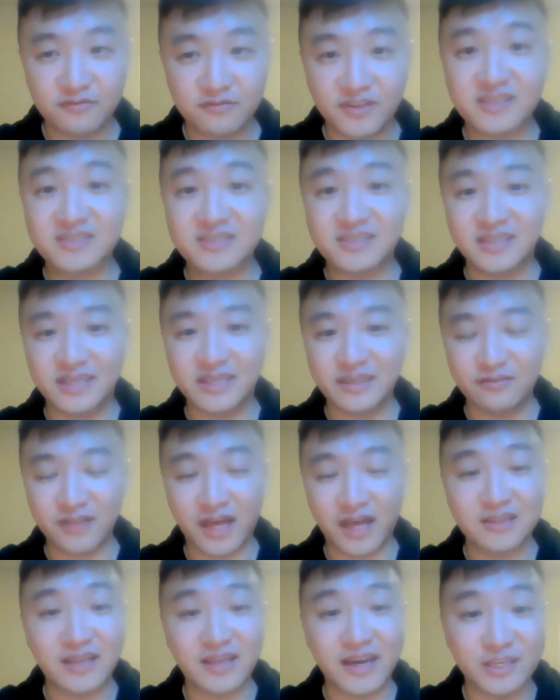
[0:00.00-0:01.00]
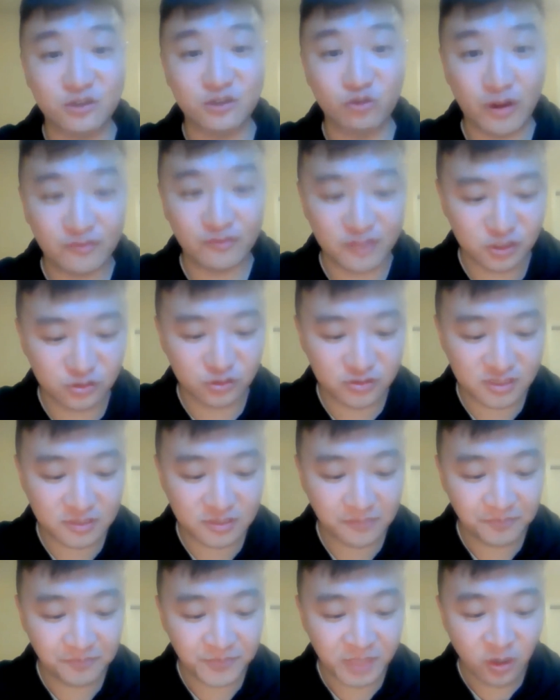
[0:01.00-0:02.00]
fix the flatlined revenues,